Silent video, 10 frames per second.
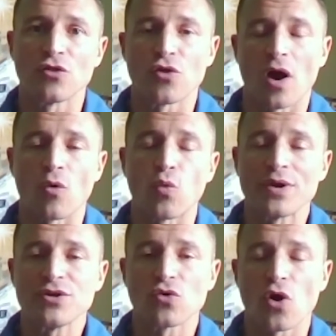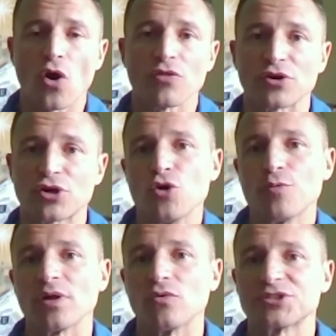our window called the
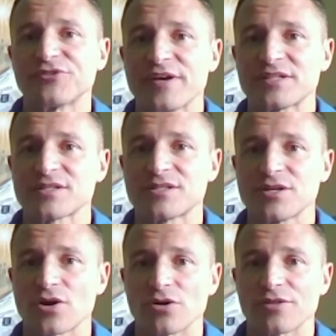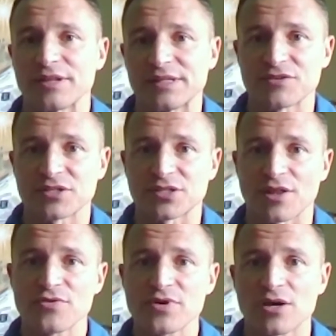cupola, which faces the Earth and gives us a
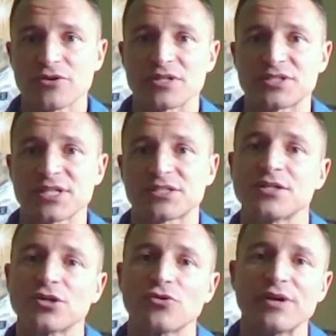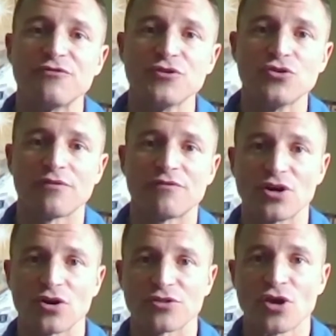360-degree view of the
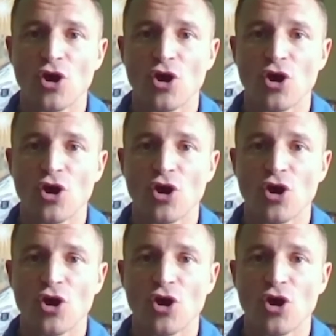Earth.